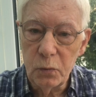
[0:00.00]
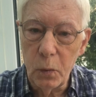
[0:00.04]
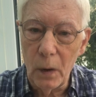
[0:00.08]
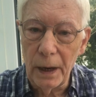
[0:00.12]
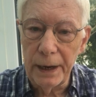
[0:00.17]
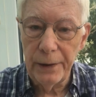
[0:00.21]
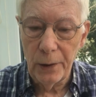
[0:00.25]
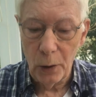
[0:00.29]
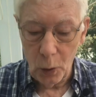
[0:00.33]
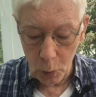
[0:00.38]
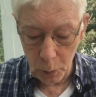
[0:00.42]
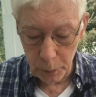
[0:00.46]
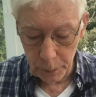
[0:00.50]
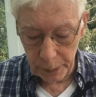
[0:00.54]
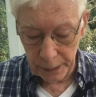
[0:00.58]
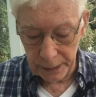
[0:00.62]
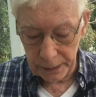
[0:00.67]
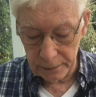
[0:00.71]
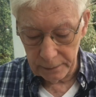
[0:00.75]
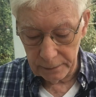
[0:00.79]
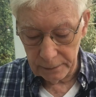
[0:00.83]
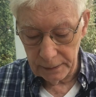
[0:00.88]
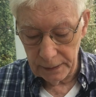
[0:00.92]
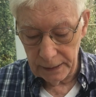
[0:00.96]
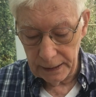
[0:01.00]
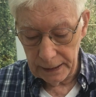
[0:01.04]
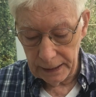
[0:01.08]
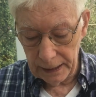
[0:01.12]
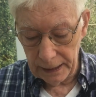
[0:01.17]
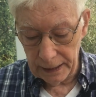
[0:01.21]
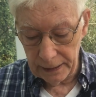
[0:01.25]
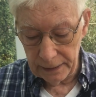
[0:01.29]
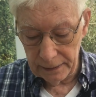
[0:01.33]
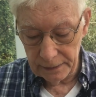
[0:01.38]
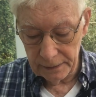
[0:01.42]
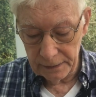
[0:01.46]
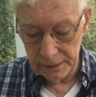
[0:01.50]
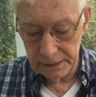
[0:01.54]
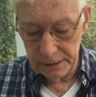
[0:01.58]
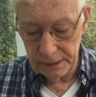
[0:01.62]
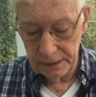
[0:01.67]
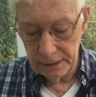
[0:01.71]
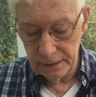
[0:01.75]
one open, and